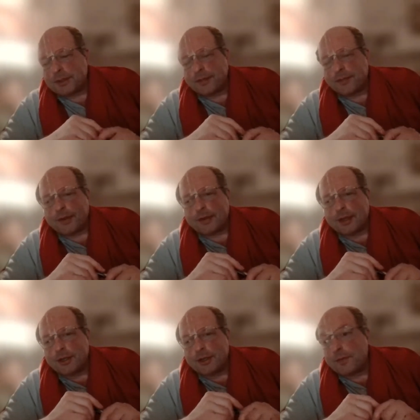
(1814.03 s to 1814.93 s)
specific
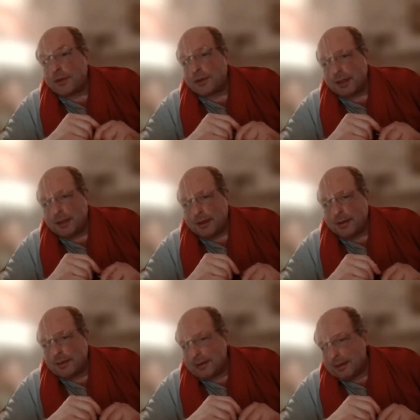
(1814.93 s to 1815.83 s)
to each devotee, you
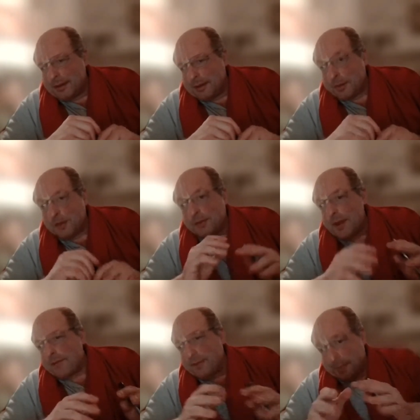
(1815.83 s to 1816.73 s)
know? Right. right.